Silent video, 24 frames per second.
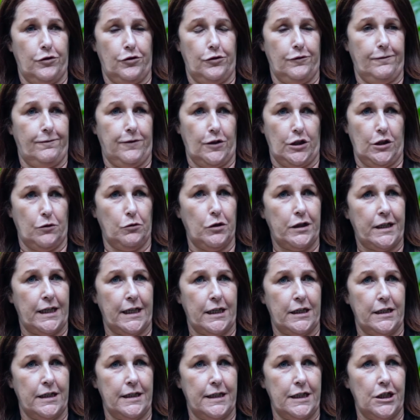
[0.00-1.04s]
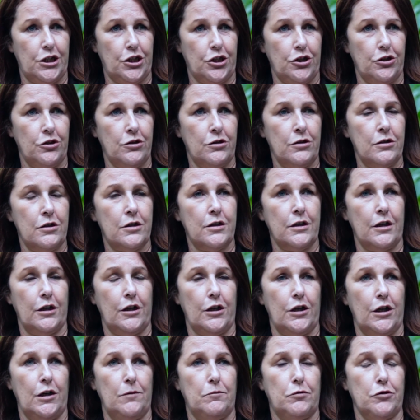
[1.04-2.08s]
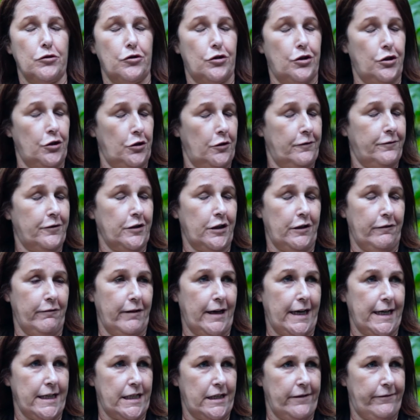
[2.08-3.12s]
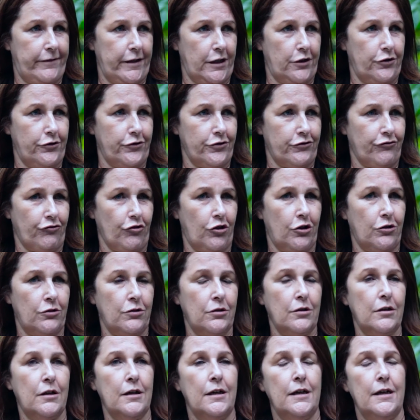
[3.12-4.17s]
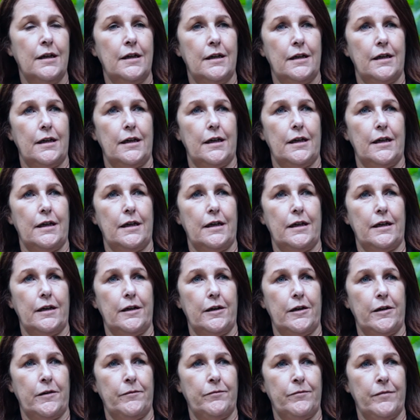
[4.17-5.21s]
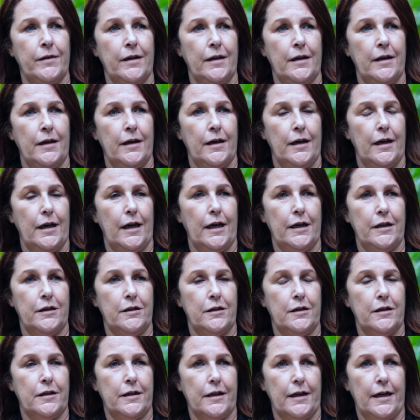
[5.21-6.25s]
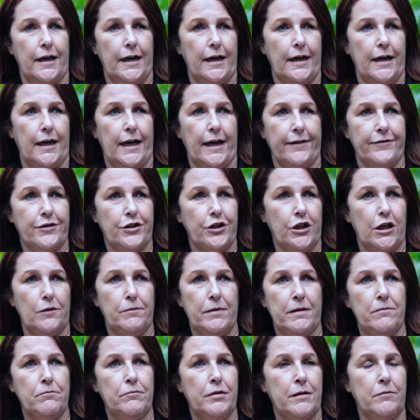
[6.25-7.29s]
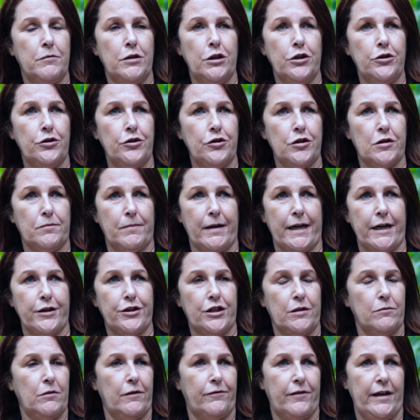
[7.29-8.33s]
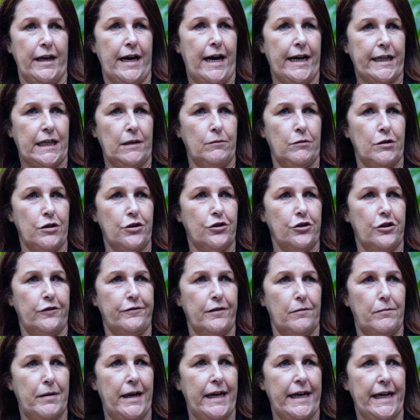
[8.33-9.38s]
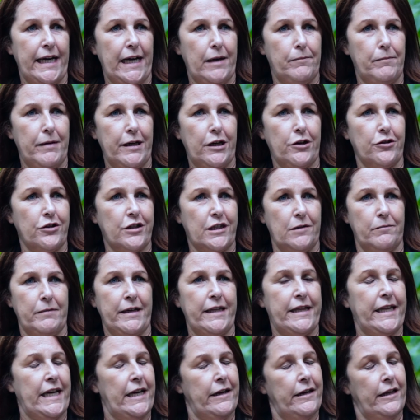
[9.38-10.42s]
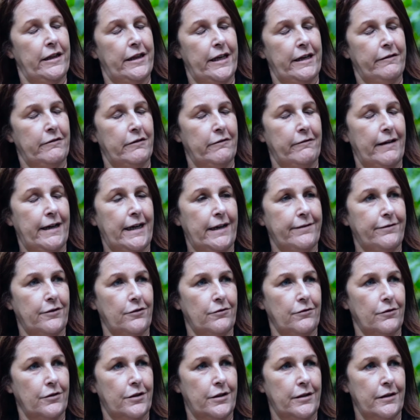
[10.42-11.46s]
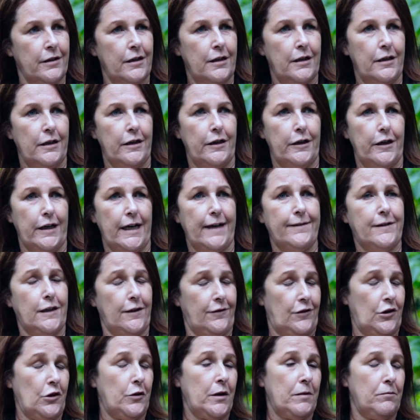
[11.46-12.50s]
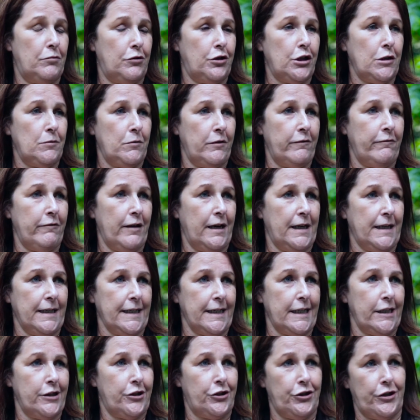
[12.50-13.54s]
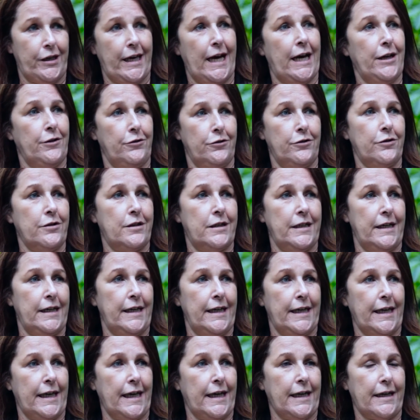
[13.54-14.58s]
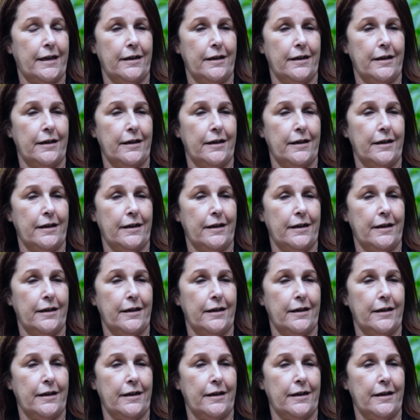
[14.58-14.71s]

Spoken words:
for your working conditions, but two, for your rights if it goes wrong. And I've sort of been bemused by some of the arguments over pay, because to me they're irrelevant. If you've no employment rights, you cannot take